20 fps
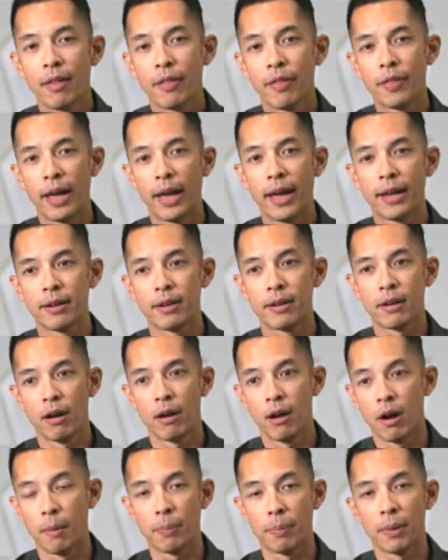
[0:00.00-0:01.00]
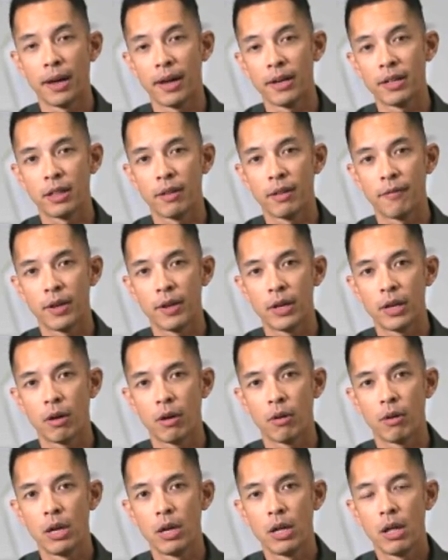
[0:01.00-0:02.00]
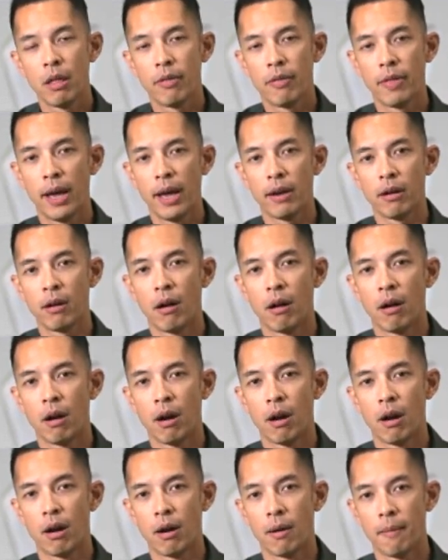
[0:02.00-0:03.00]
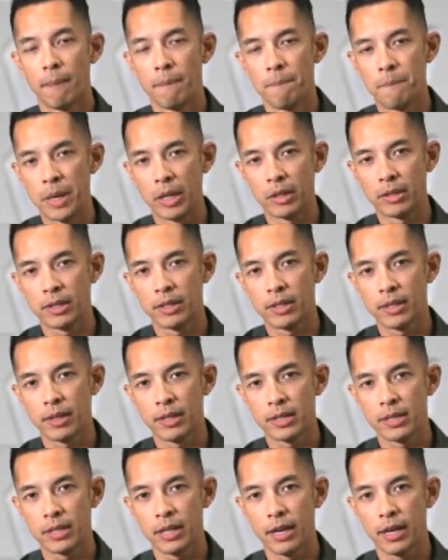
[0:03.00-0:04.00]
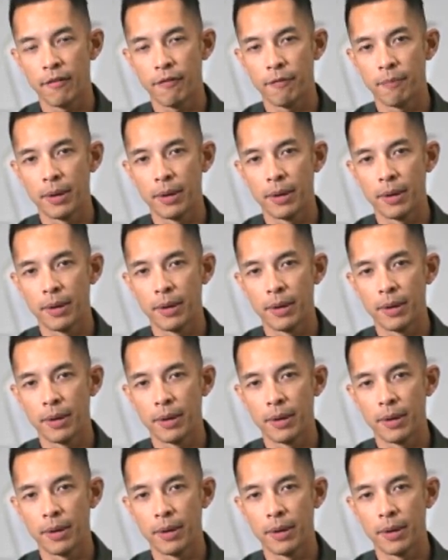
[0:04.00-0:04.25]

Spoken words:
that are applied to the video that are built into the ZF.